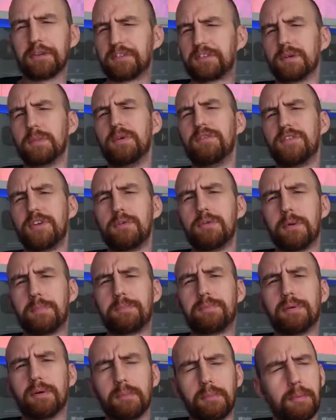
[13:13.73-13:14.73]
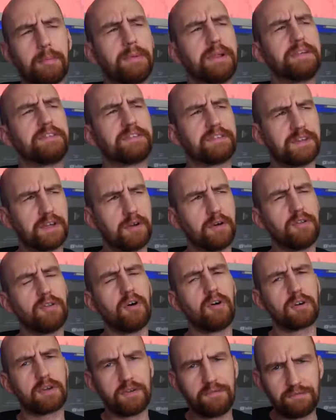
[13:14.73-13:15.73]
some of you are probably still
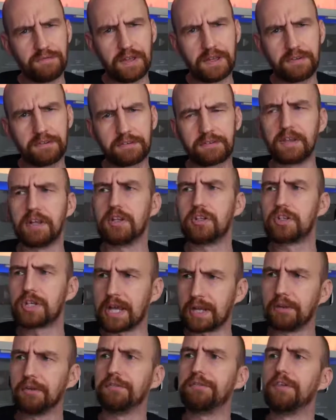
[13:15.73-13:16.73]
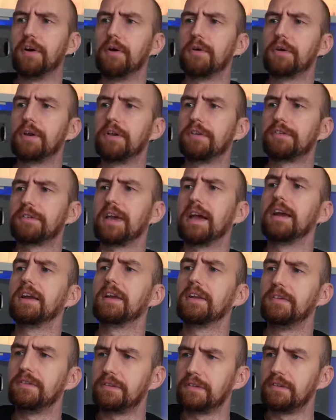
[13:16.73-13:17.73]
not convinced that channel focus and
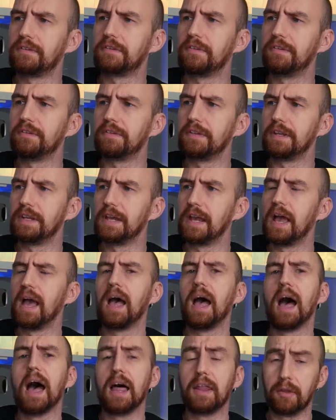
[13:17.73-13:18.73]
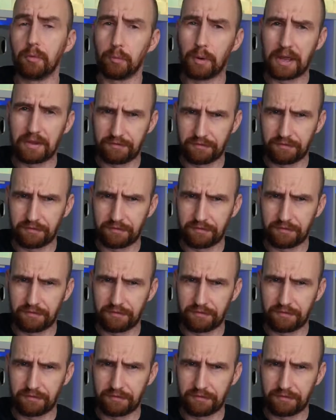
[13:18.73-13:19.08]
consistency are the way